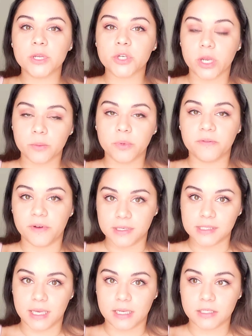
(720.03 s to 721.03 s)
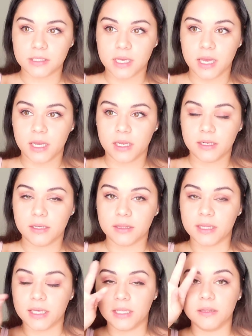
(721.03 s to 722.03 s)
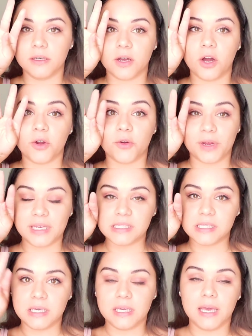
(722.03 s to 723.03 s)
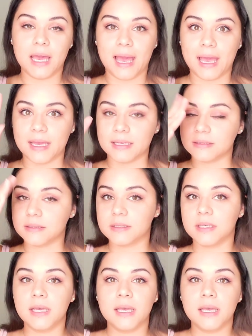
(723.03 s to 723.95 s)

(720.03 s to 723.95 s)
try to put false lashes on, they look all crazy, and